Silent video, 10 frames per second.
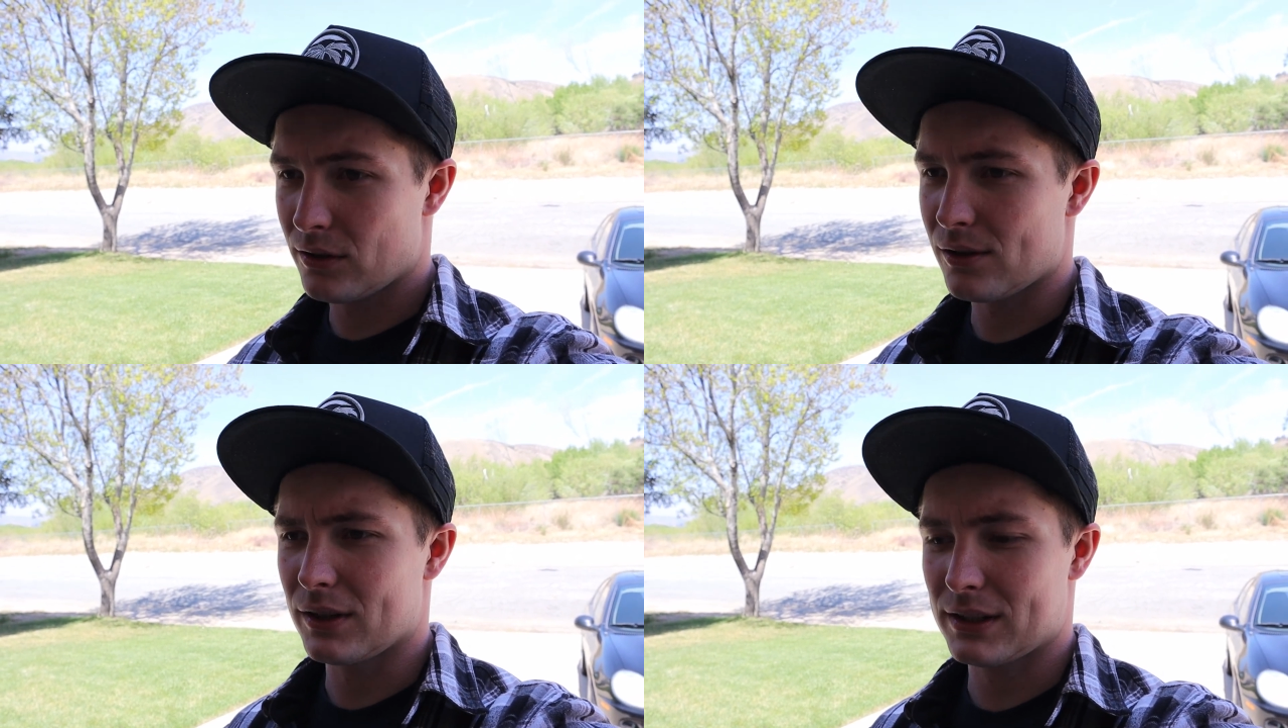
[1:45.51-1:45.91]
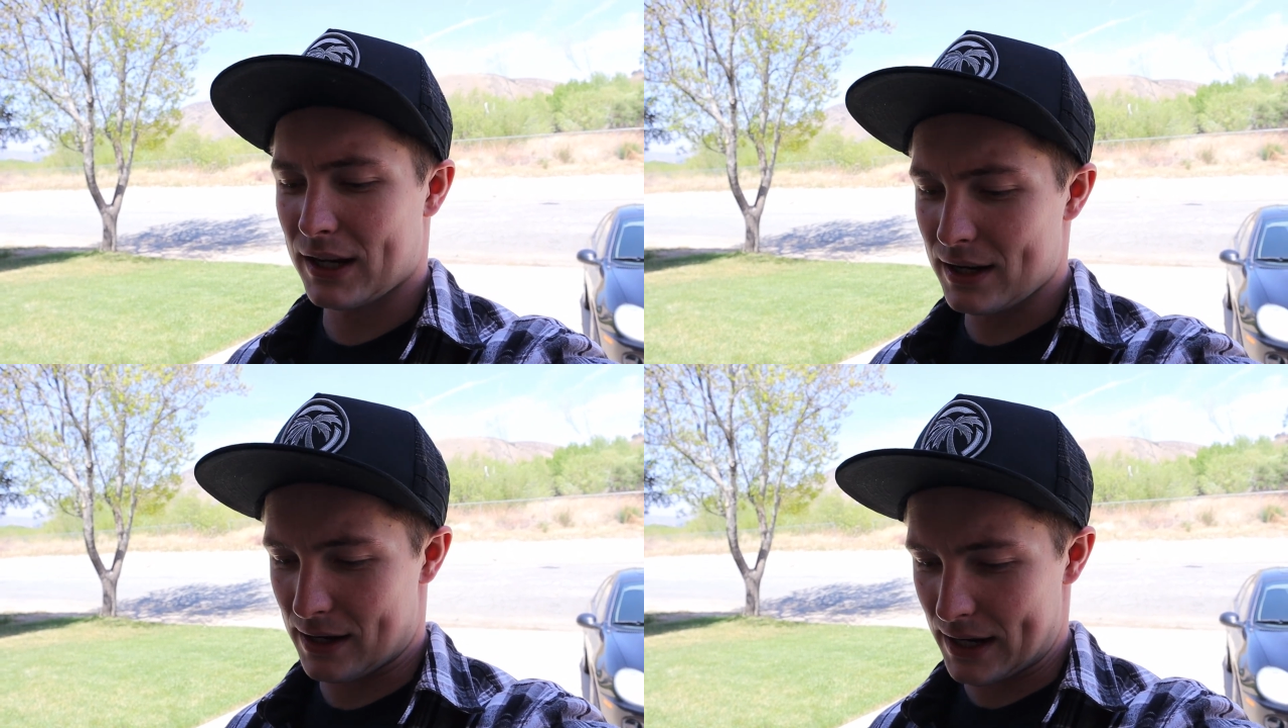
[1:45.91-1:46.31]
so it's
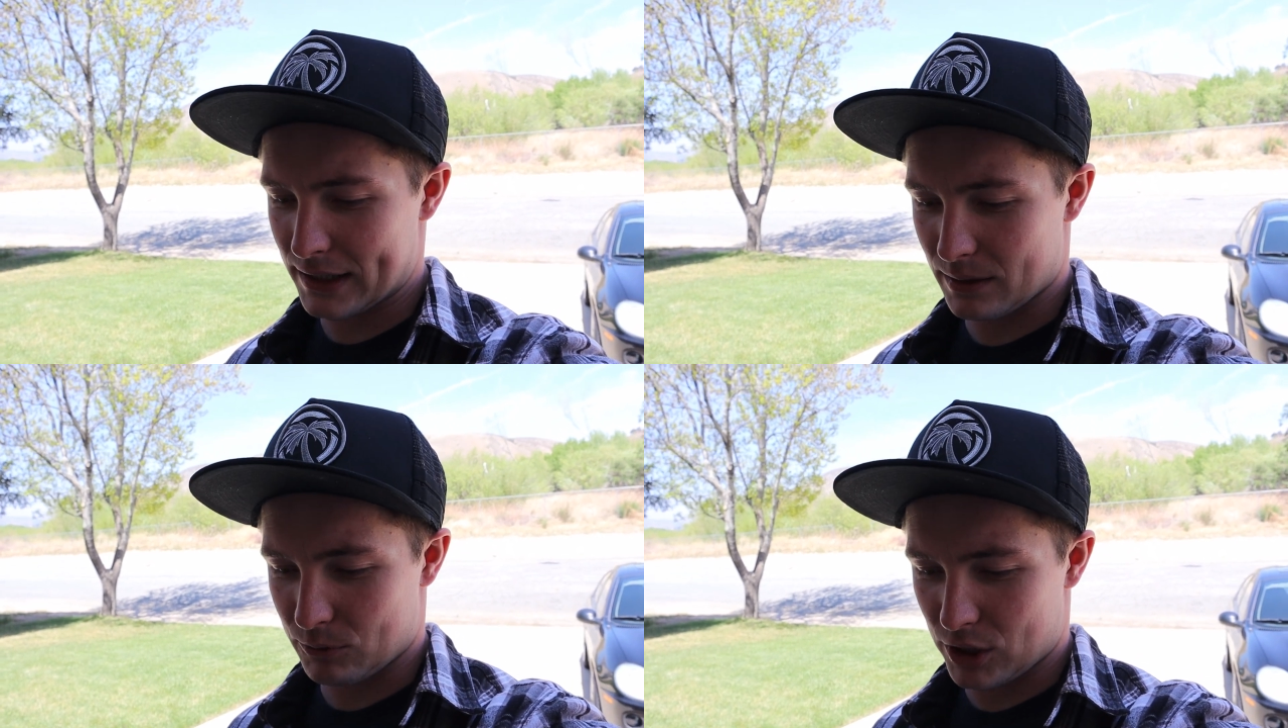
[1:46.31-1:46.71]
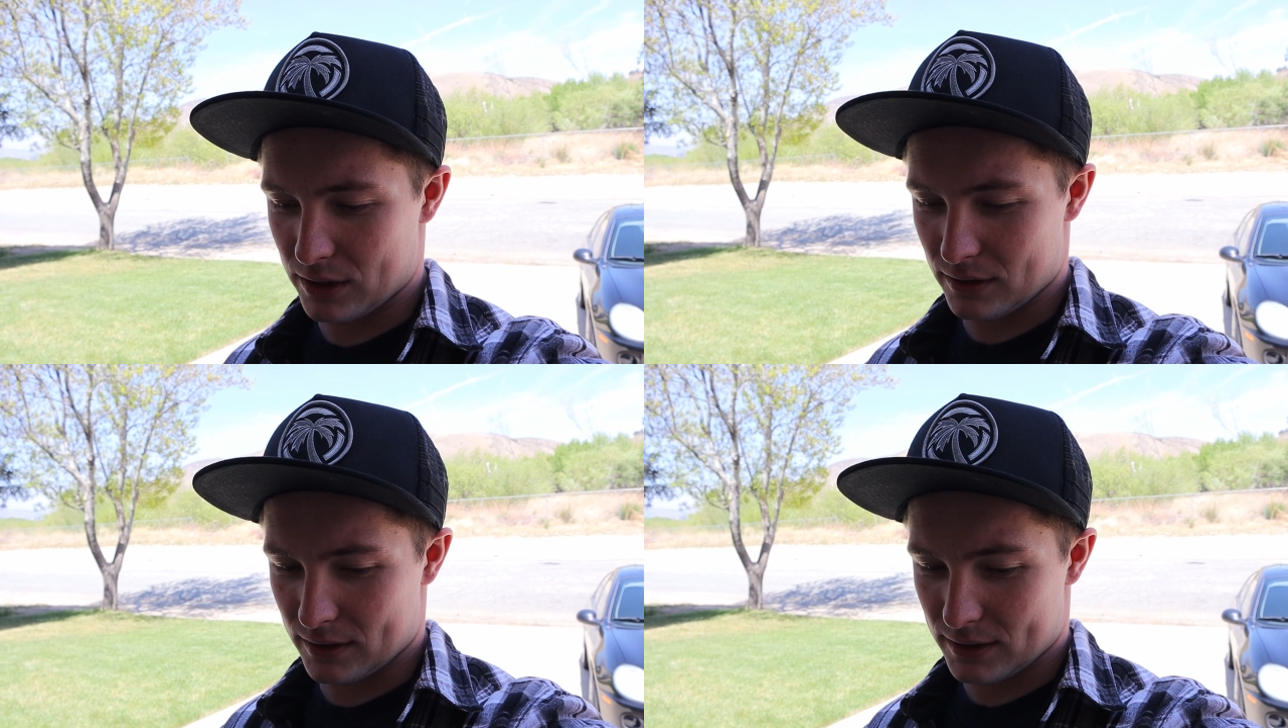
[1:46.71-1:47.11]
kind of nice I'm
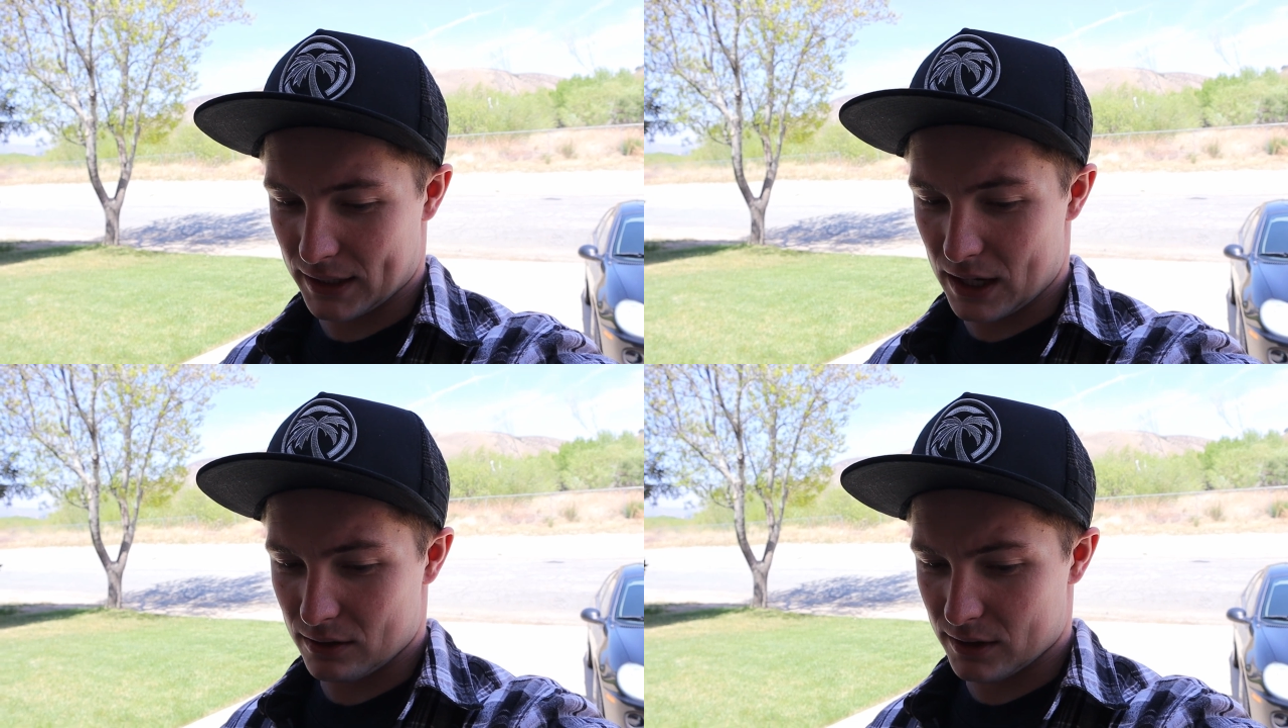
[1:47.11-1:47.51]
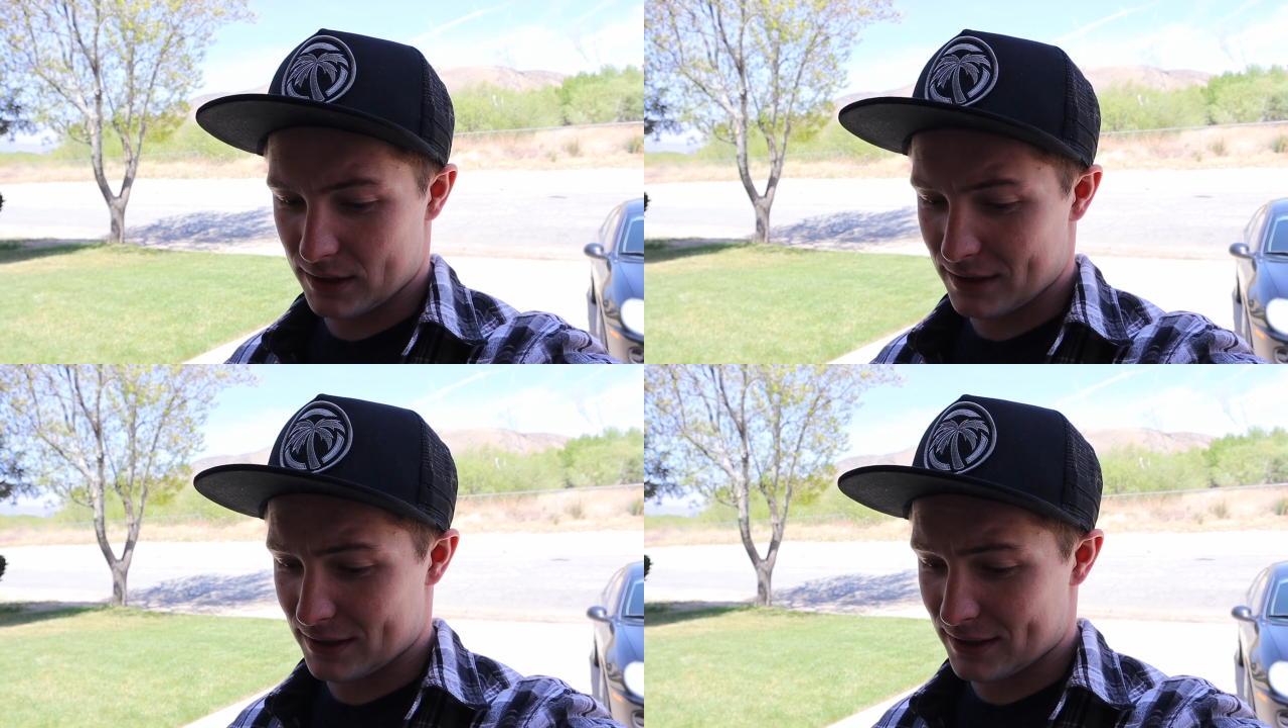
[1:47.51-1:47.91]
changing this thing out because
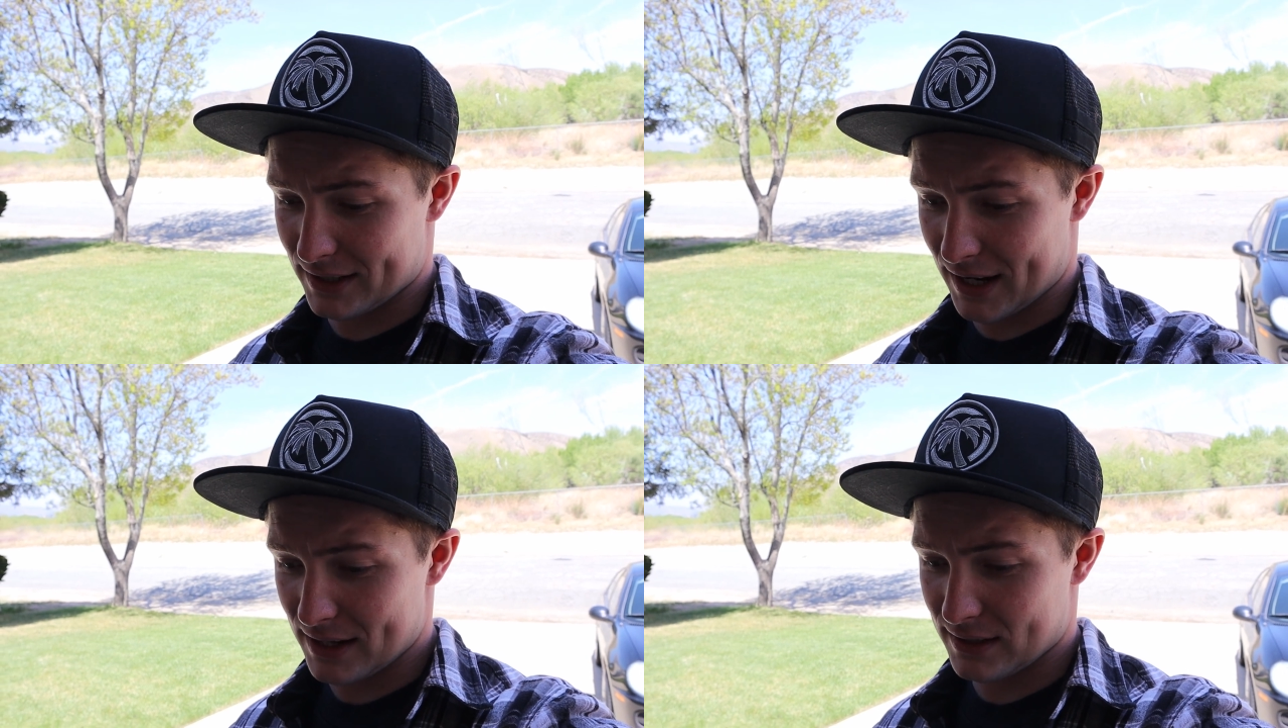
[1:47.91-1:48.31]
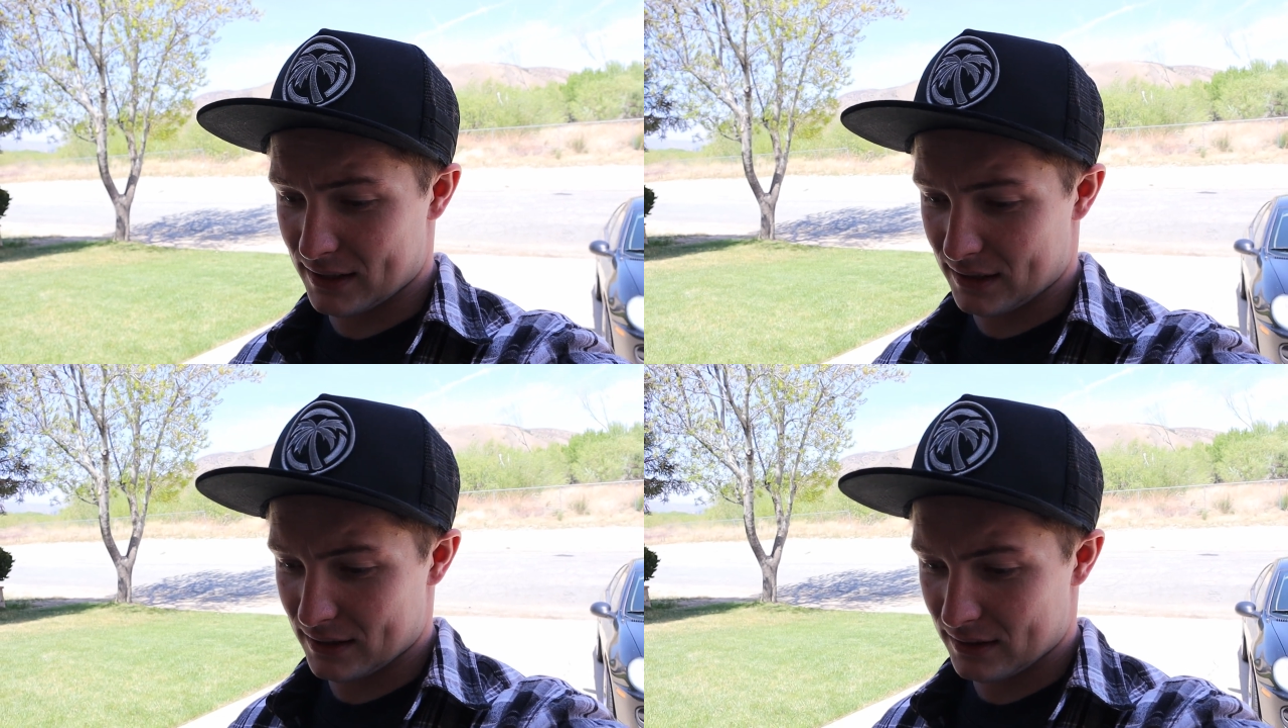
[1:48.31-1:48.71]
this is
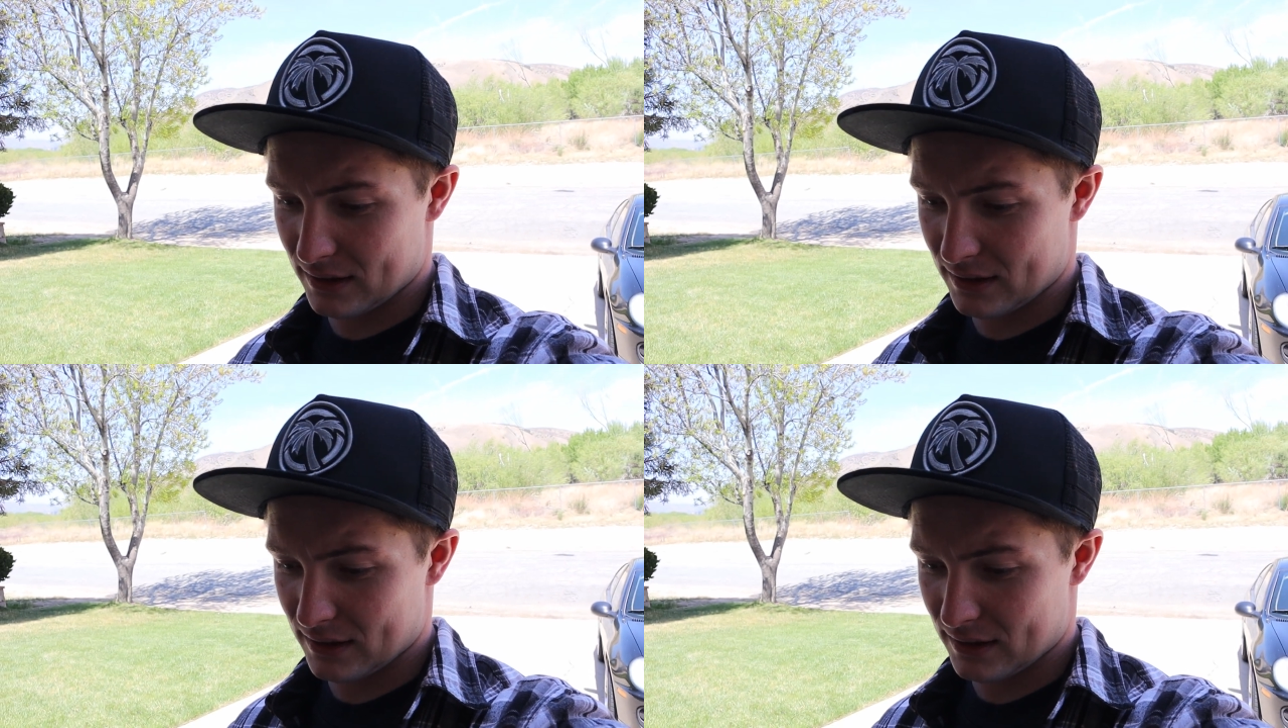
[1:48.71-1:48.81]
disgusting.